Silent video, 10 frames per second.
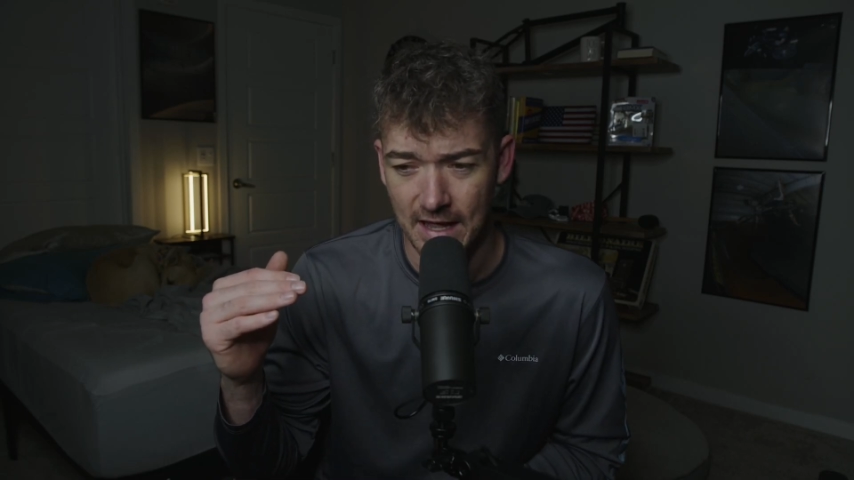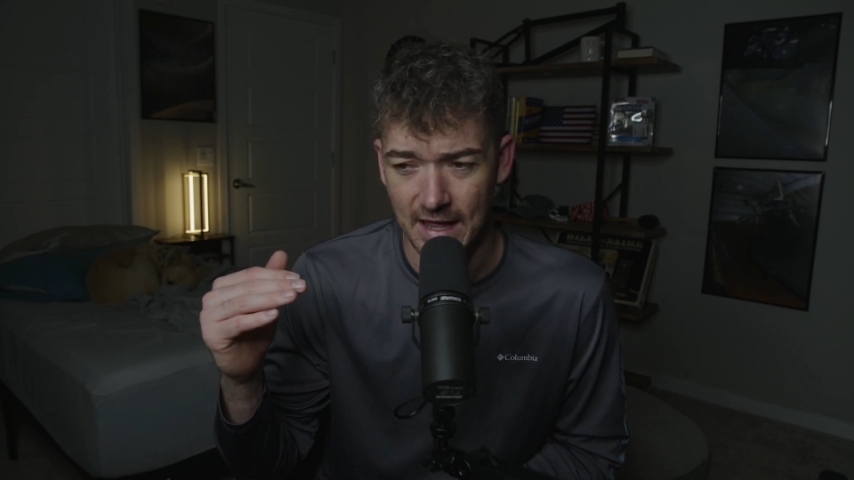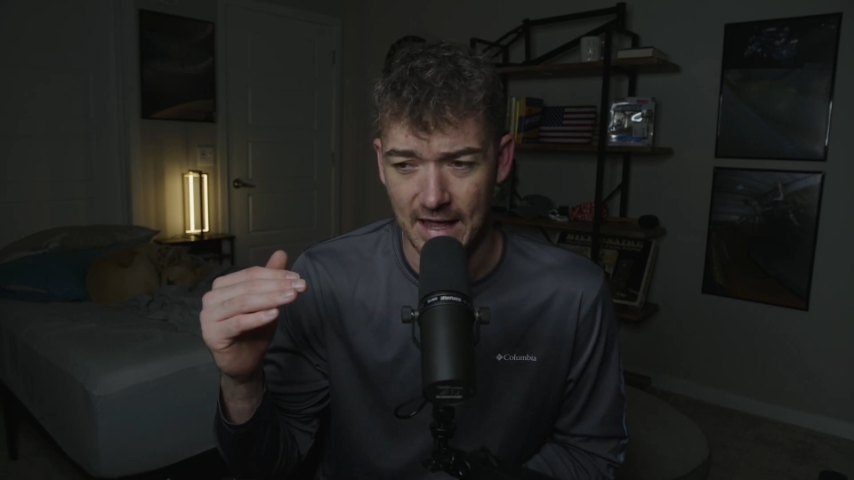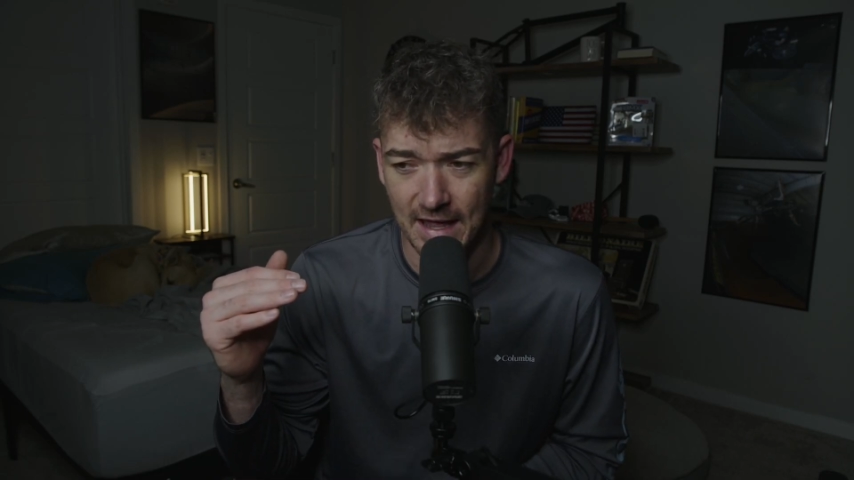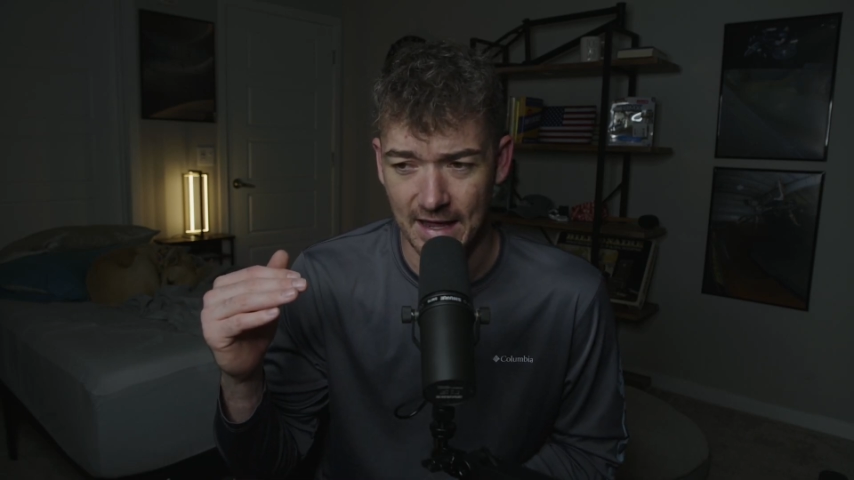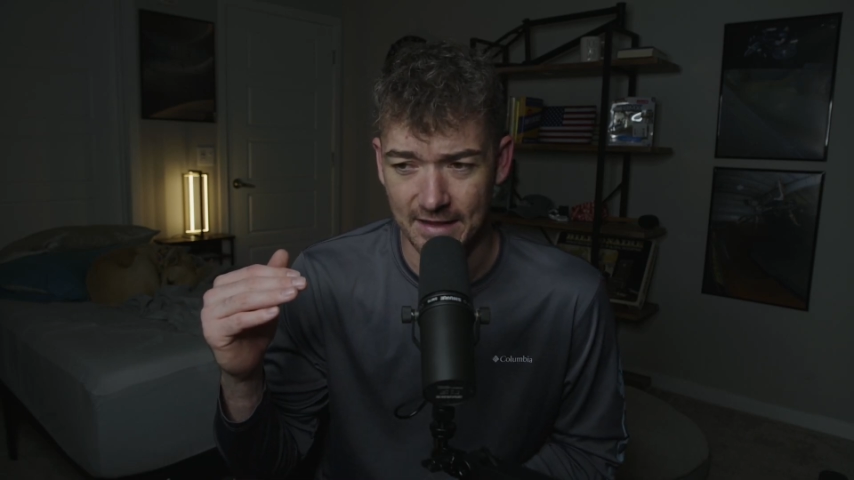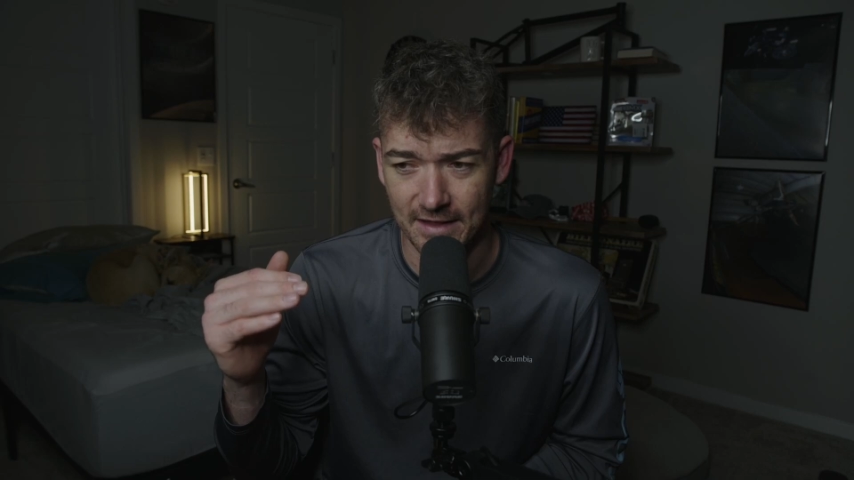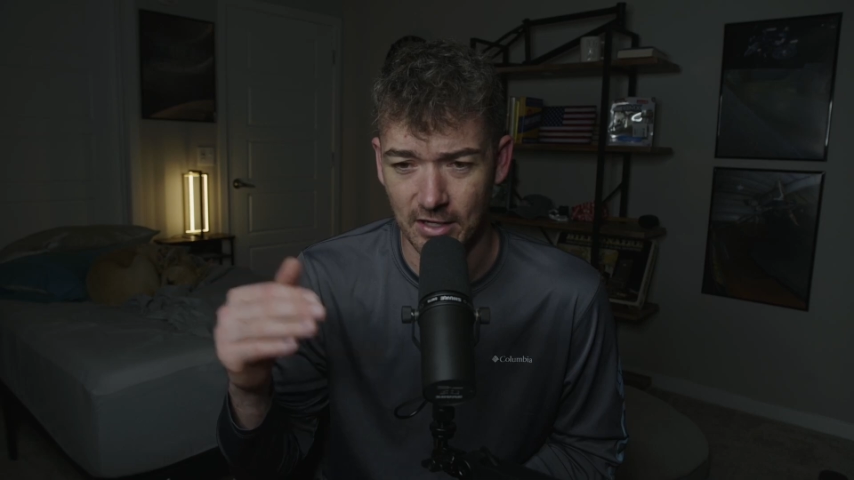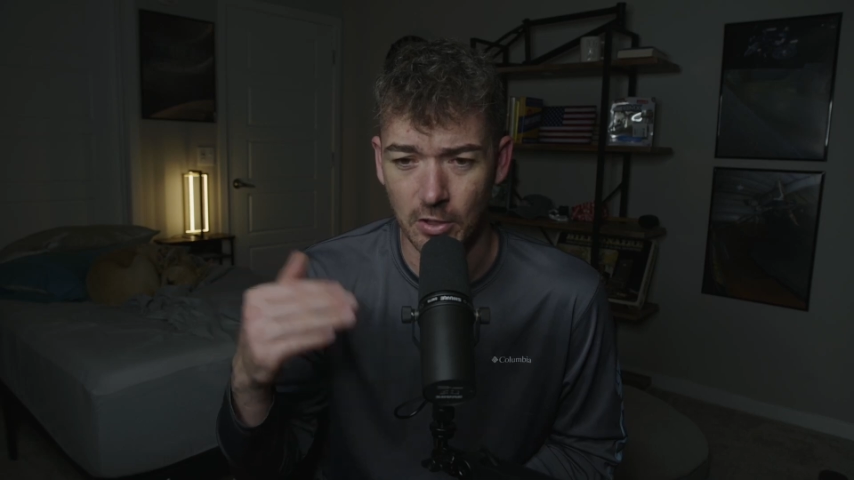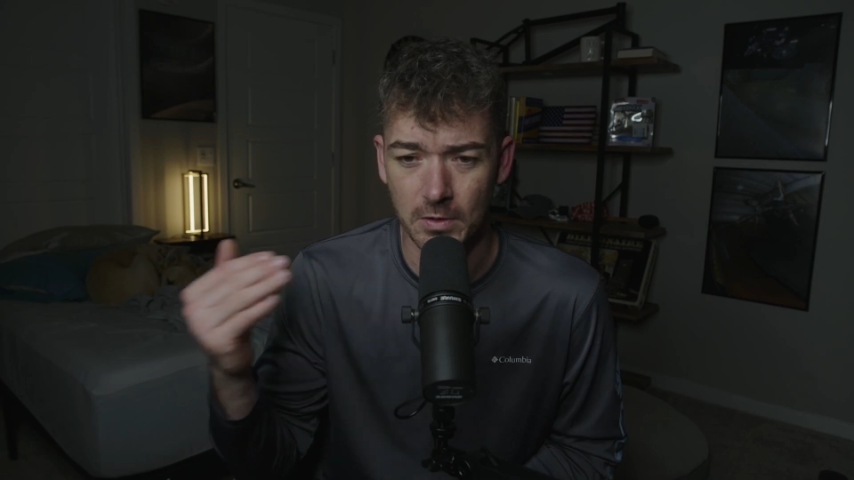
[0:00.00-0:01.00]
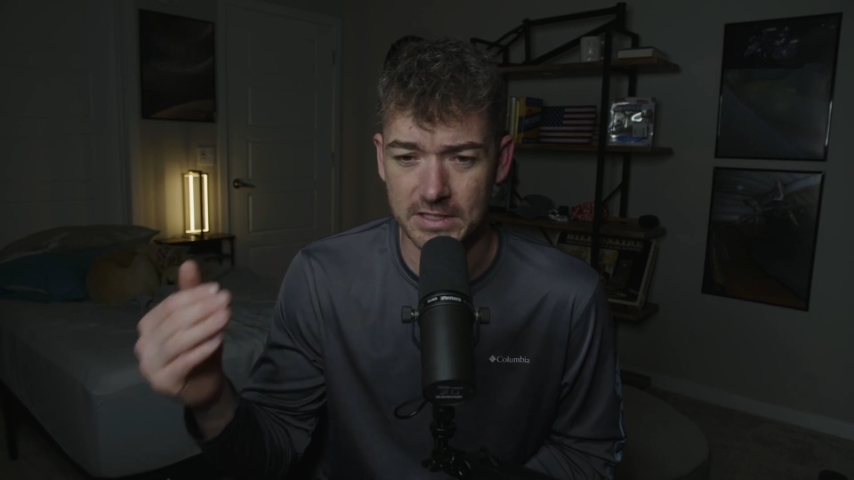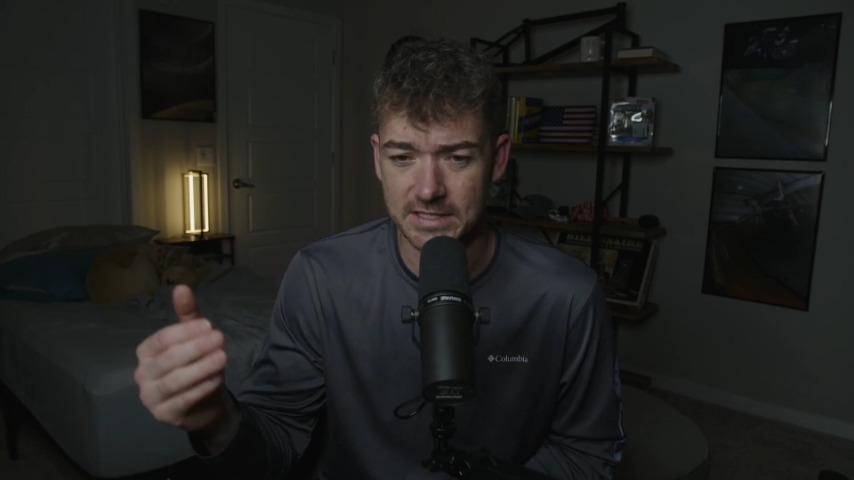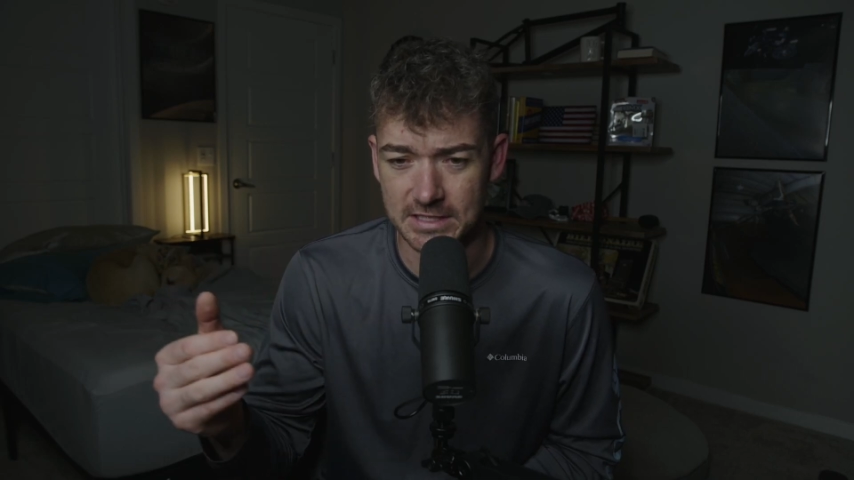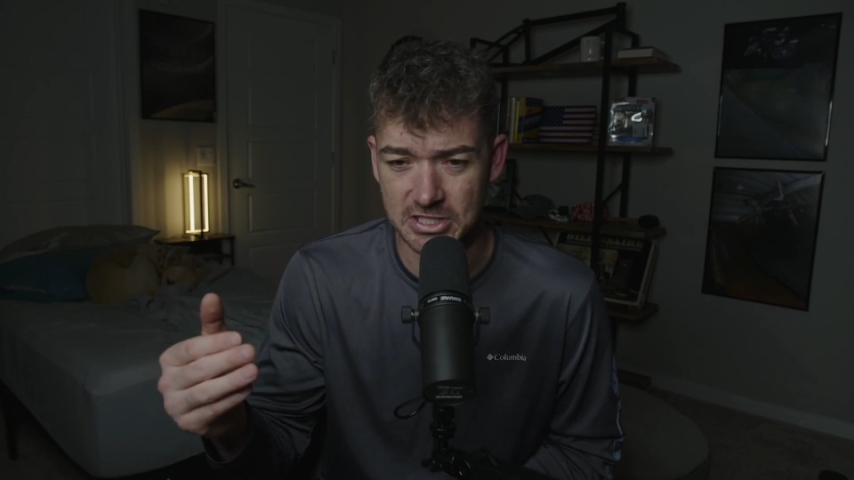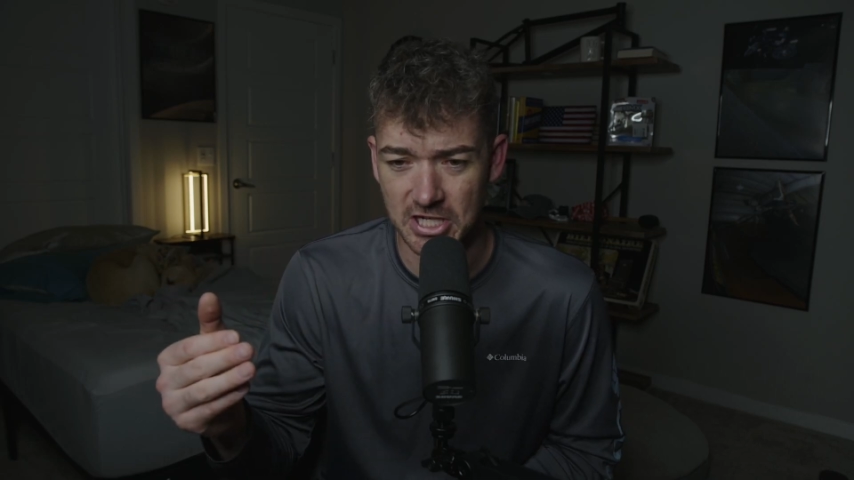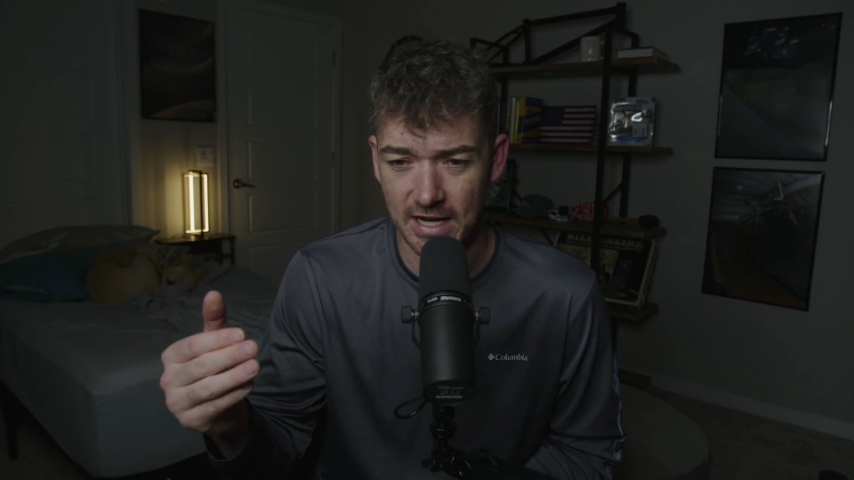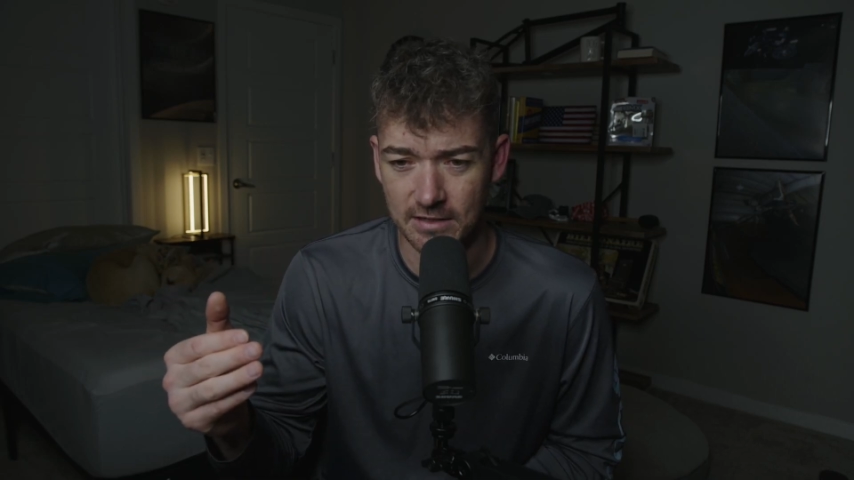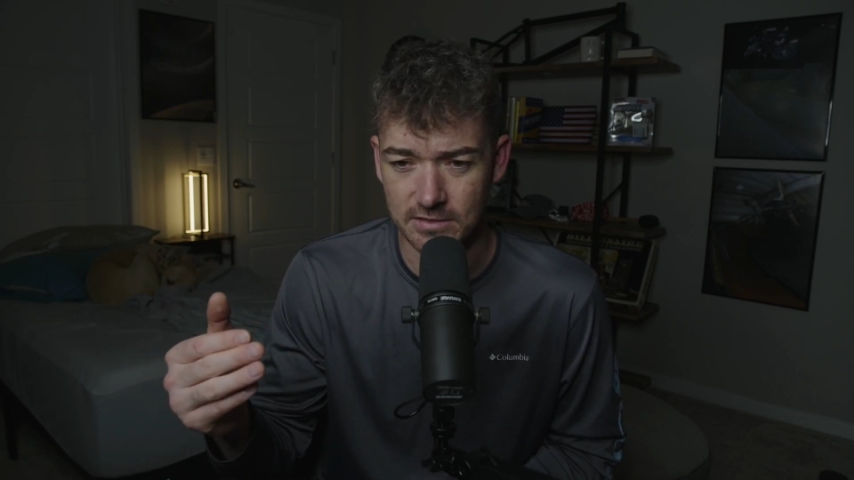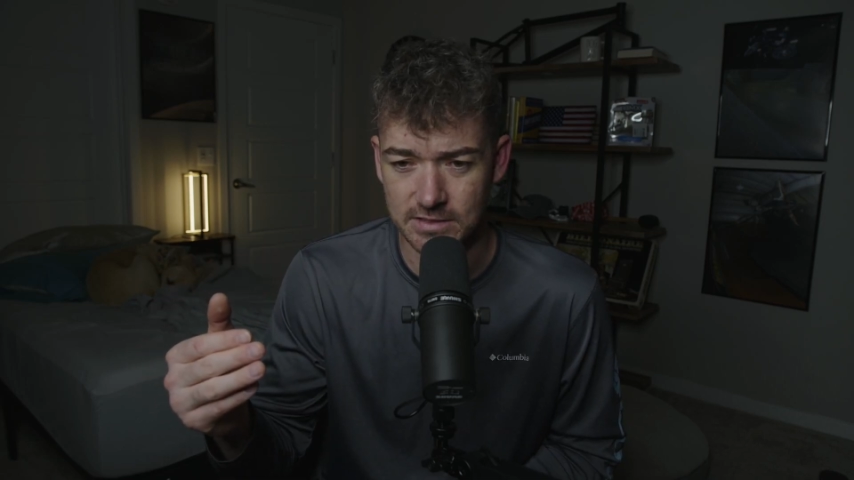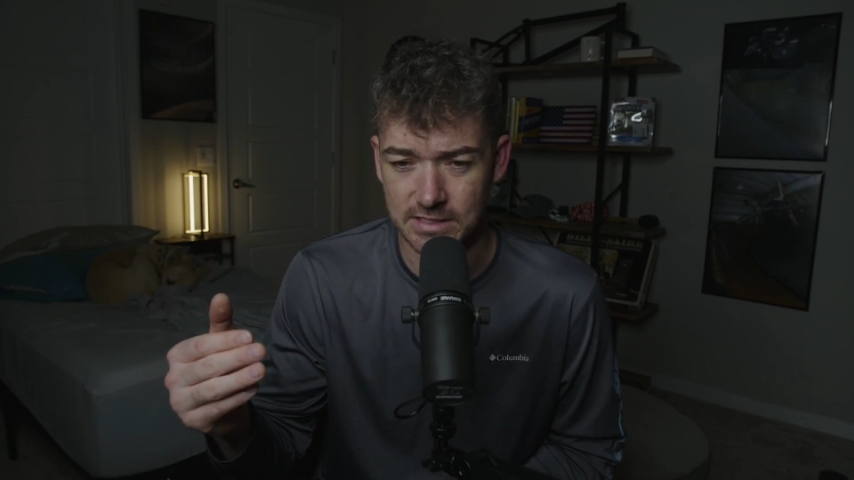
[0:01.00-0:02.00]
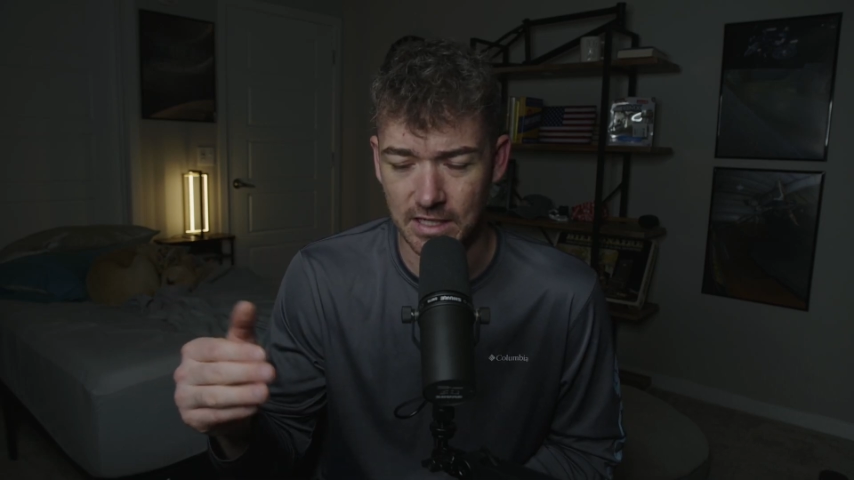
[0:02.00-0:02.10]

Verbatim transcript: And they're going to the channels